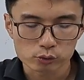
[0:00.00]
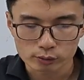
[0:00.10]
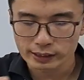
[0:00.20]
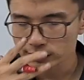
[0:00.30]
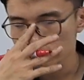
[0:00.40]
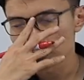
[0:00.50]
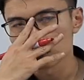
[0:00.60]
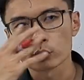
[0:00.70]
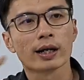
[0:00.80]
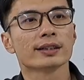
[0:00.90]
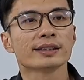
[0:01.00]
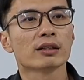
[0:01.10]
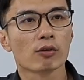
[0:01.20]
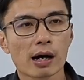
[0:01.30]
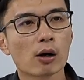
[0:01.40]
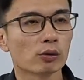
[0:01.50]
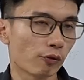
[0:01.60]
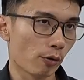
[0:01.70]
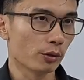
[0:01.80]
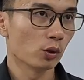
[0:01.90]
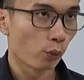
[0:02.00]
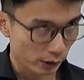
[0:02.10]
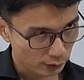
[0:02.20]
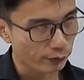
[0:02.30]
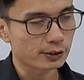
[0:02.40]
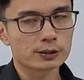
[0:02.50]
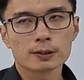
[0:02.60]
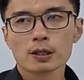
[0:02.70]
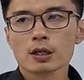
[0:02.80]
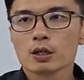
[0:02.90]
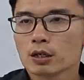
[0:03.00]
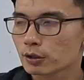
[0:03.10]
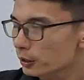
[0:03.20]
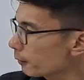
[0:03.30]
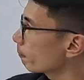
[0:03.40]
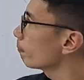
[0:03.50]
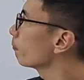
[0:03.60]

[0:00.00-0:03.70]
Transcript: let's just to understand how the formula works first. Okay.